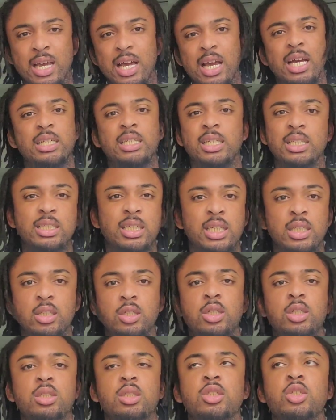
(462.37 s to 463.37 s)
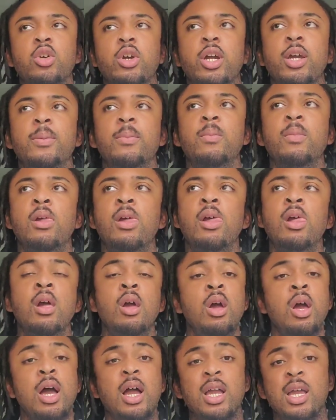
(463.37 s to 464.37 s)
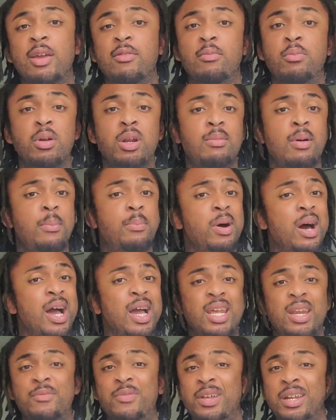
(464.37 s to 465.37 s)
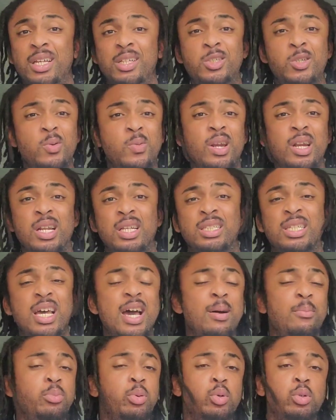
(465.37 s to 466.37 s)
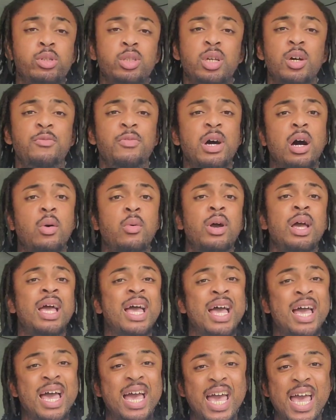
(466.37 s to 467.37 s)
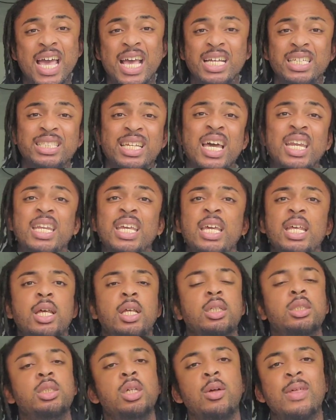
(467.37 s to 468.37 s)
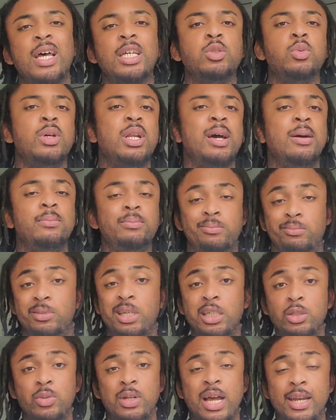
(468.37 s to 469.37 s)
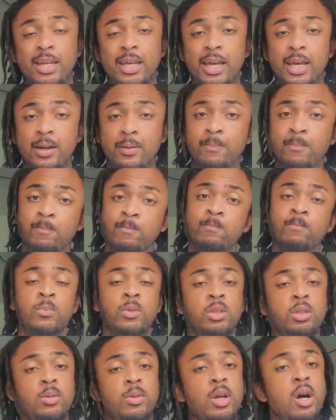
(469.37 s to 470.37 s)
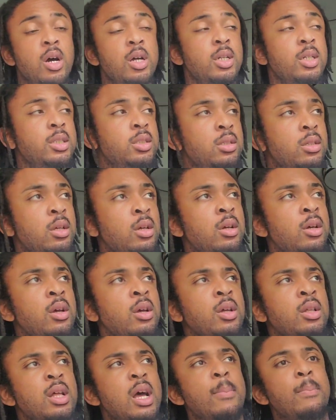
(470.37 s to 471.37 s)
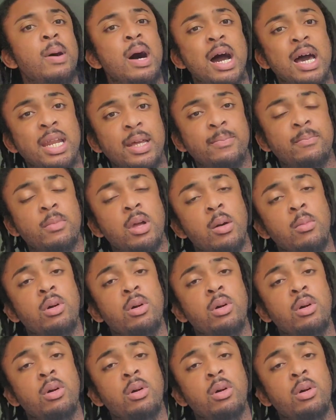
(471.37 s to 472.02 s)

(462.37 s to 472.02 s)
It's discreet. I can even put it in my pocket if I need to, one at a time. Pull stuff out as I need it. So that's what I did. To be honest, I bought it.